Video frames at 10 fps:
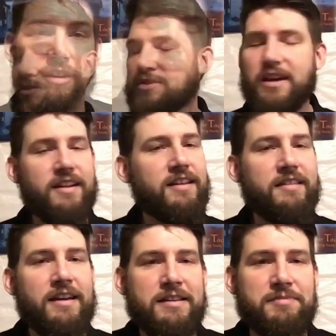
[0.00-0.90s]
So
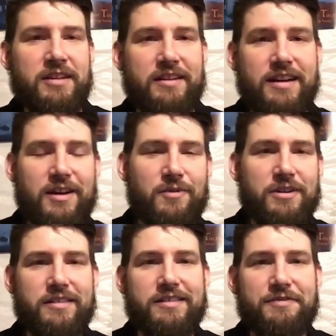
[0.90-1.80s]
that's been
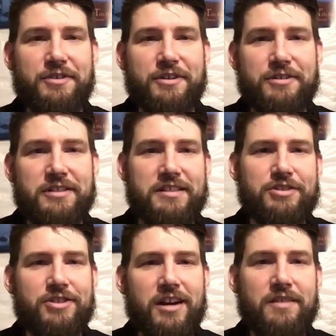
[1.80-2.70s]
one of the difficulties,
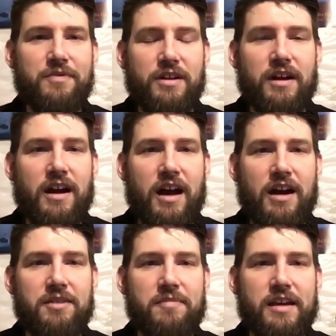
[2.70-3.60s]
is trying to figure out
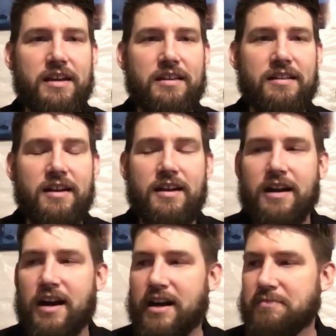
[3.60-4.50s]
how to make it
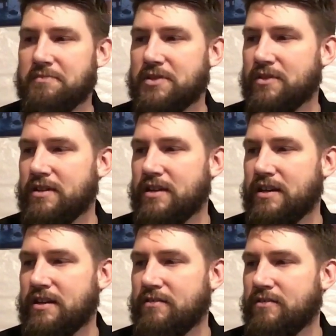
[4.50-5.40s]
so that
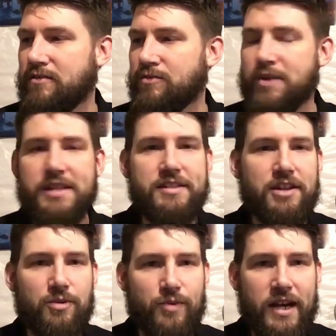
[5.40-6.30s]
it reads
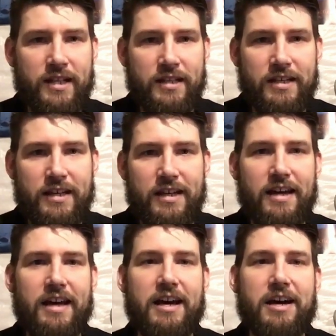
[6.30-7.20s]
correctly,
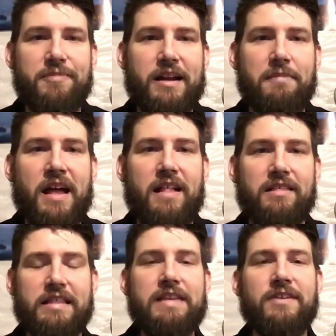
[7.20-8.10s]
that I'm not
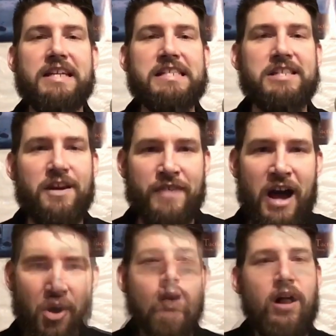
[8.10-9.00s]
leaving stuff
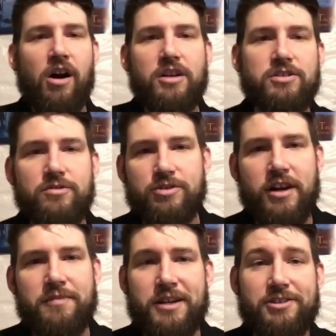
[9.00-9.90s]
out, while also
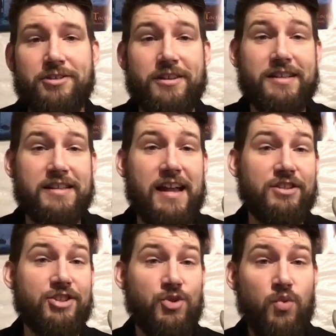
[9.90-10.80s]
trying to make sure that it's
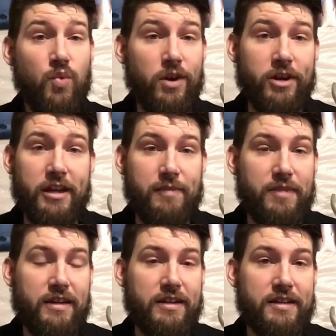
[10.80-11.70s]
not too wordy,
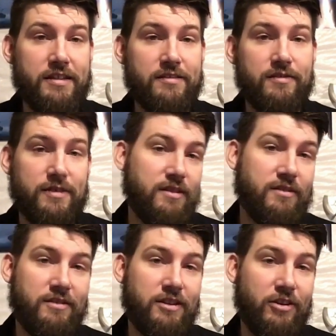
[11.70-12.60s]
because we don't,